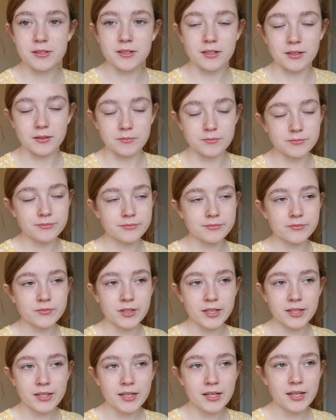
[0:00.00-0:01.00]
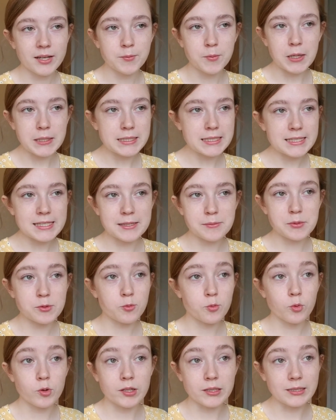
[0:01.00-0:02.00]
Um, probably seems
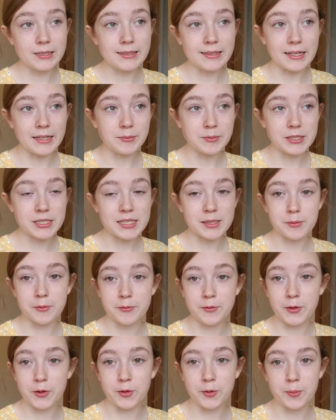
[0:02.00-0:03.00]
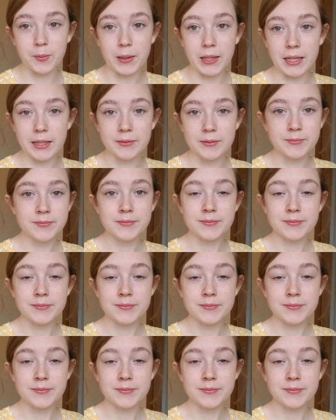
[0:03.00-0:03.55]
really lame to some of you, but